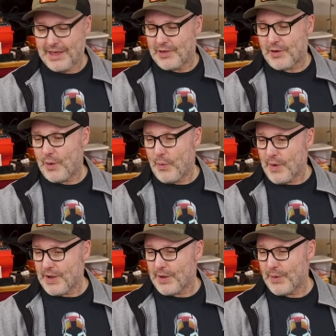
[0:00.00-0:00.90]
So
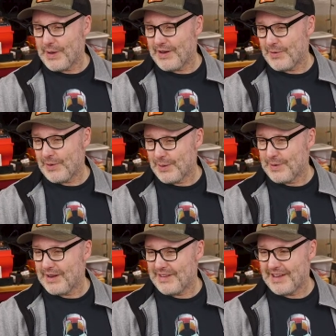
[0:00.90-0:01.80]
we're gonna go into a little
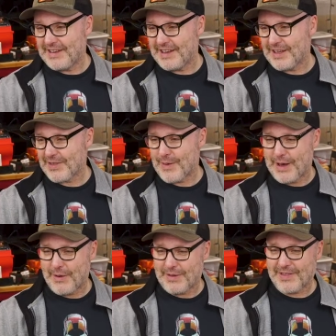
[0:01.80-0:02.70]
bit of details
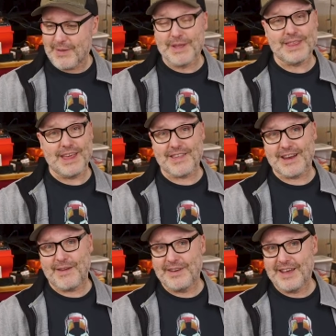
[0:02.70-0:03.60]
about some of the things that
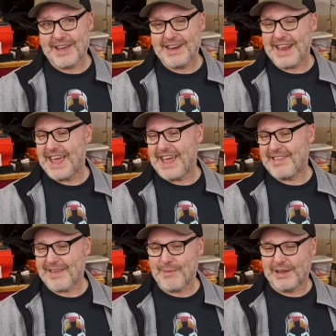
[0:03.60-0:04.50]
I've done and
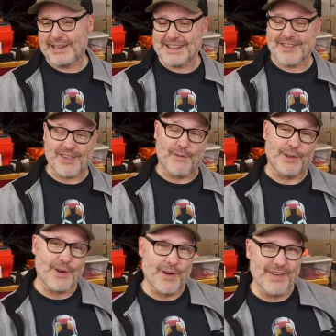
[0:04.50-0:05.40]
some of the lessons I've
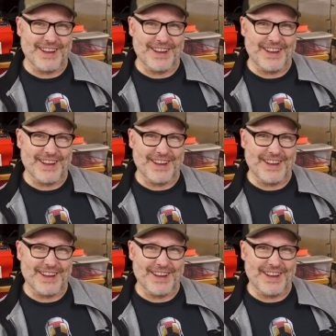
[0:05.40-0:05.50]
learned